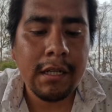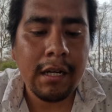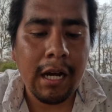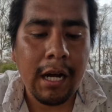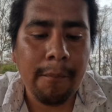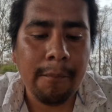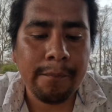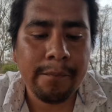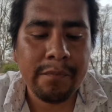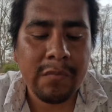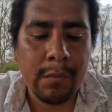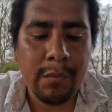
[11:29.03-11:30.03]

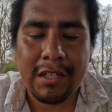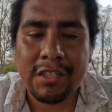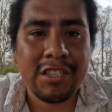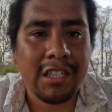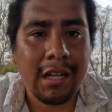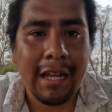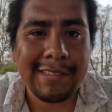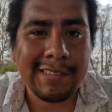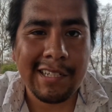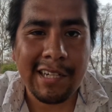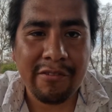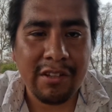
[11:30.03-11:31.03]
But it's just a
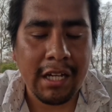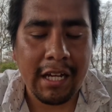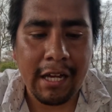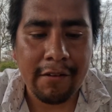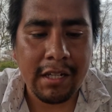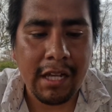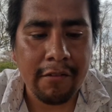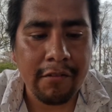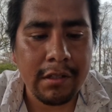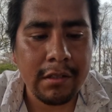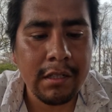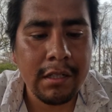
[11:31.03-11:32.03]
classic. I feel like I have to have
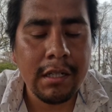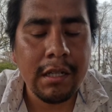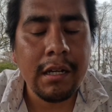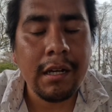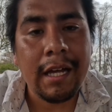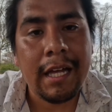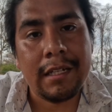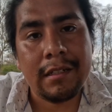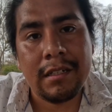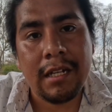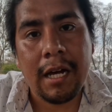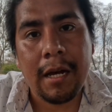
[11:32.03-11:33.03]
it.
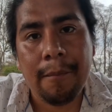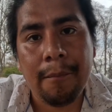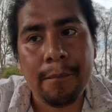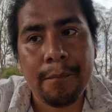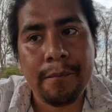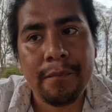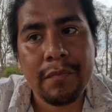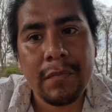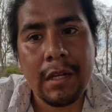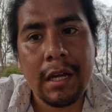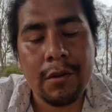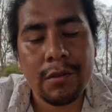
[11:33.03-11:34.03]
And
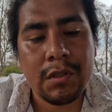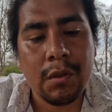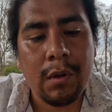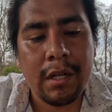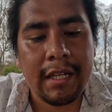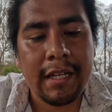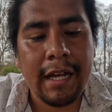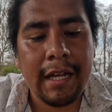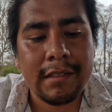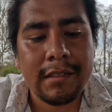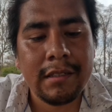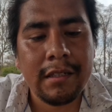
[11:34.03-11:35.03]
I also want to
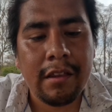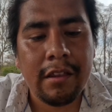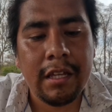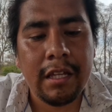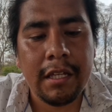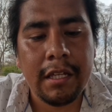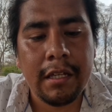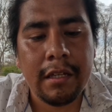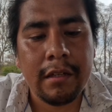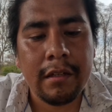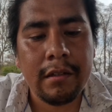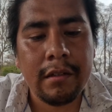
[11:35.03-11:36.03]
get
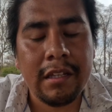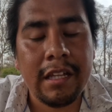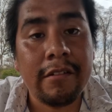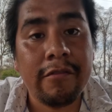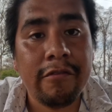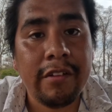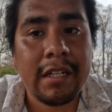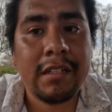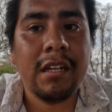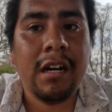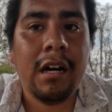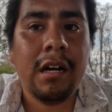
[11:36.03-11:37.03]
the
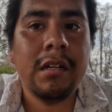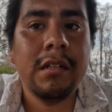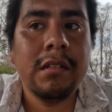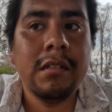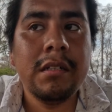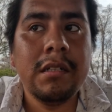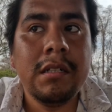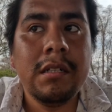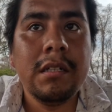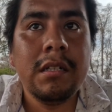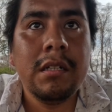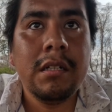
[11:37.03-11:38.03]
Invicta
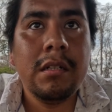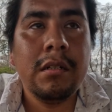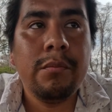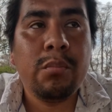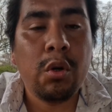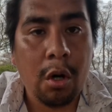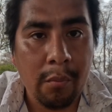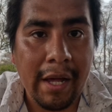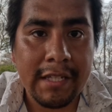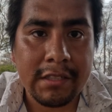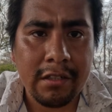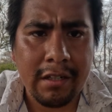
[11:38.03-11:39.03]
Pro
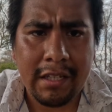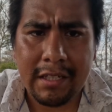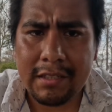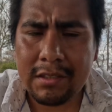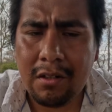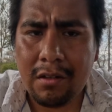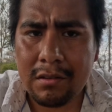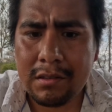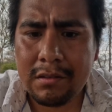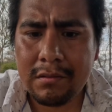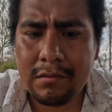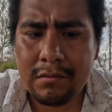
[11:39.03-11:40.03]
Master, I think it's called,
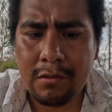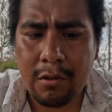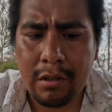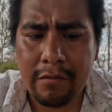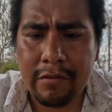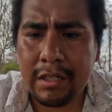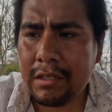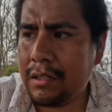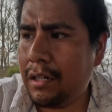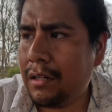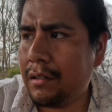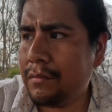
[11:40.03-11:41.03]
or
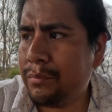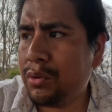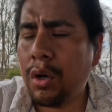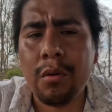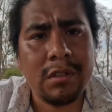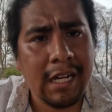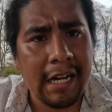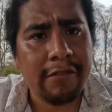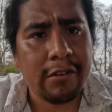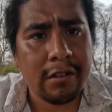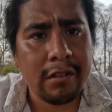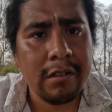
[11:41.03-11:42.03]
Invicta Pro
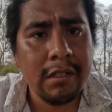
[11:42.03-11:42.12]
Diver.